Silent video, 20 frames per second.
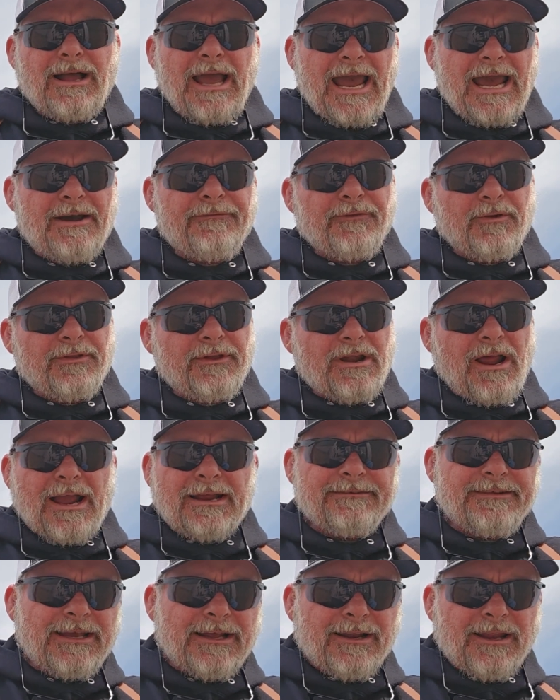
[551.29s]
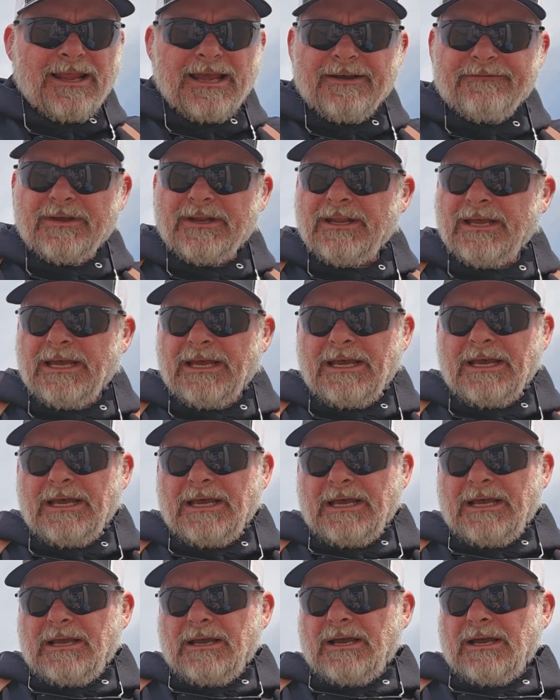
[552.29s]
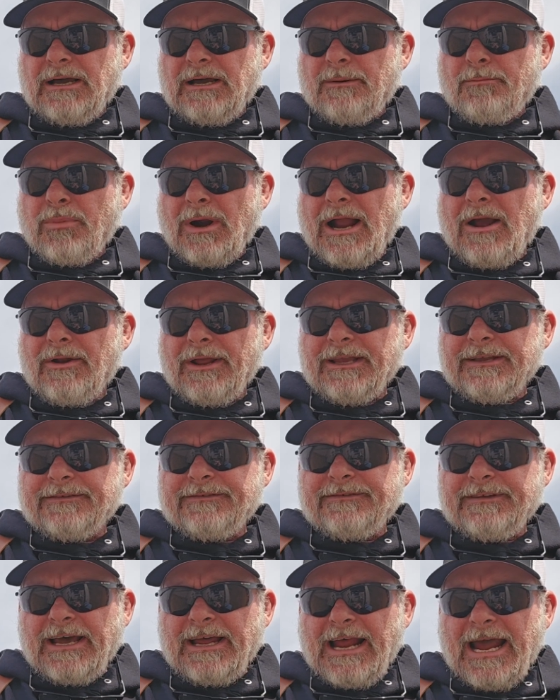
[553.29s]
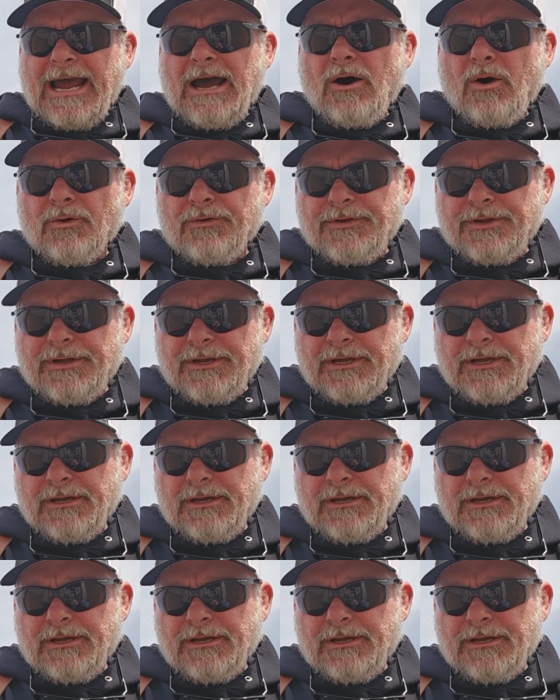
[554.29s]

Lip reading: After the 1911, Browning set out